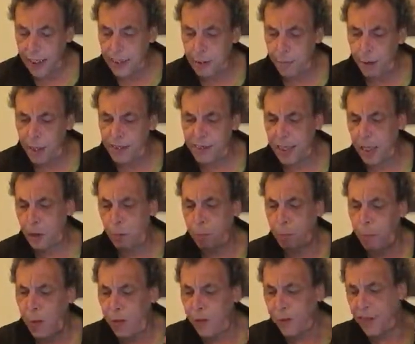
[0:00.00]
Simone says,
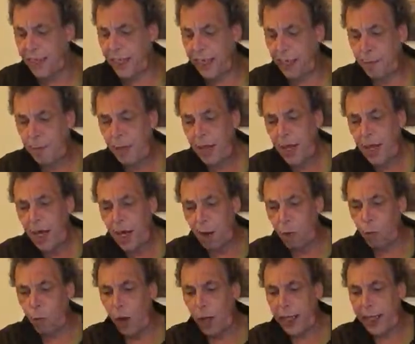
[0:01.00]
Boaty,
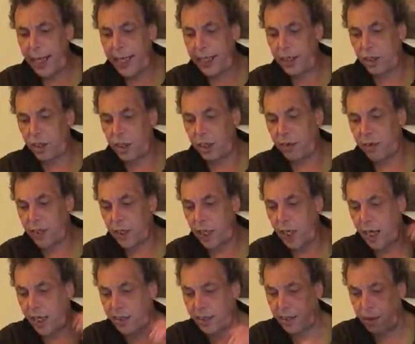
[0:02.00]
at what age do you
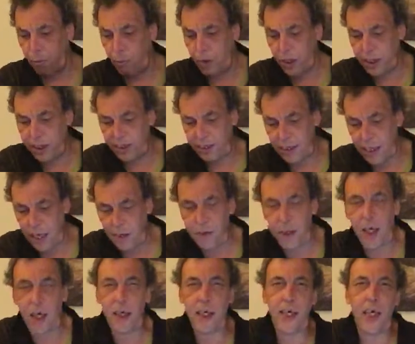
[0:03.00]
class someone as no
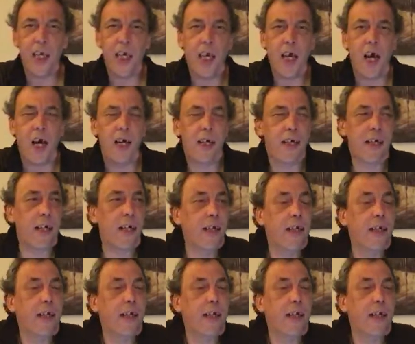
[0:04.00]
longer young?